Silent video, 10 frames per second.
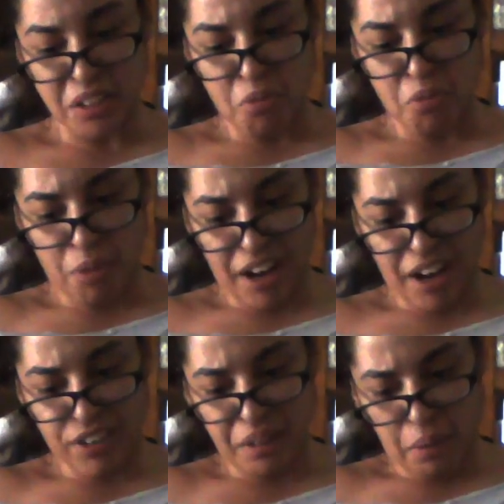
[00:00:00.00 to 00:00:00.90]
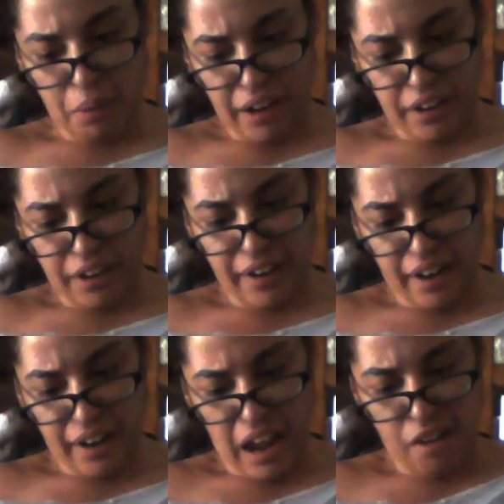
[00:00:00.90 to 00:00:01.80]
mark with a marker and
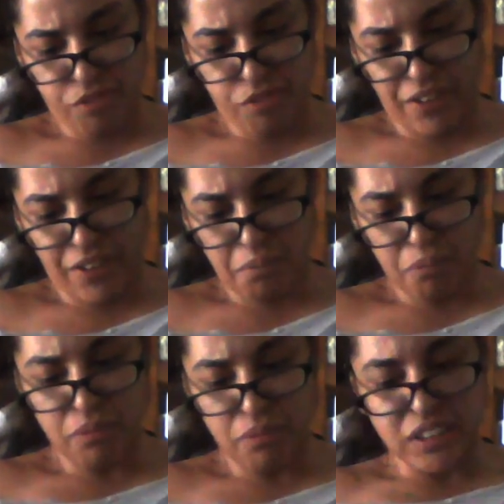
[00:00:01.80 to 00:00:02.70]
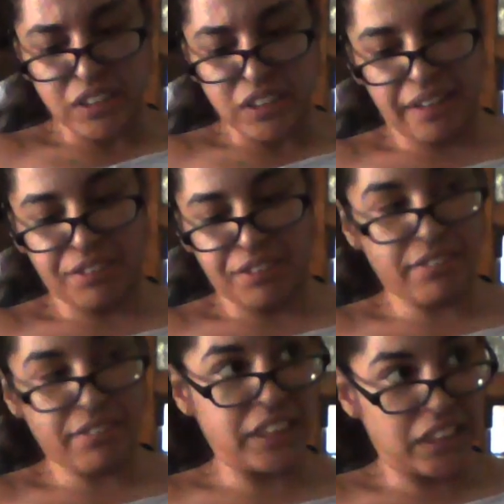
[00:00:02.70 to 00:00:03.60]
cut for safety
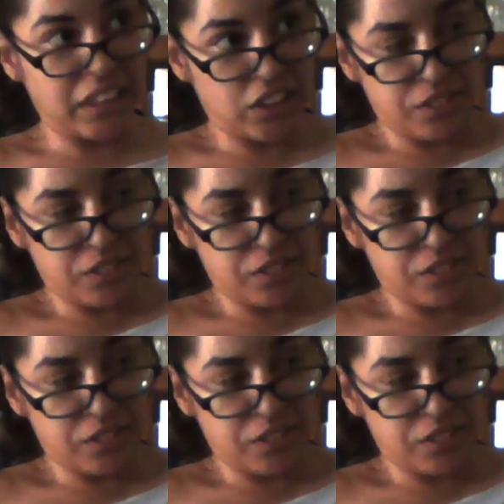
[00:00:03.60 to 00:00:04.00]
reasons.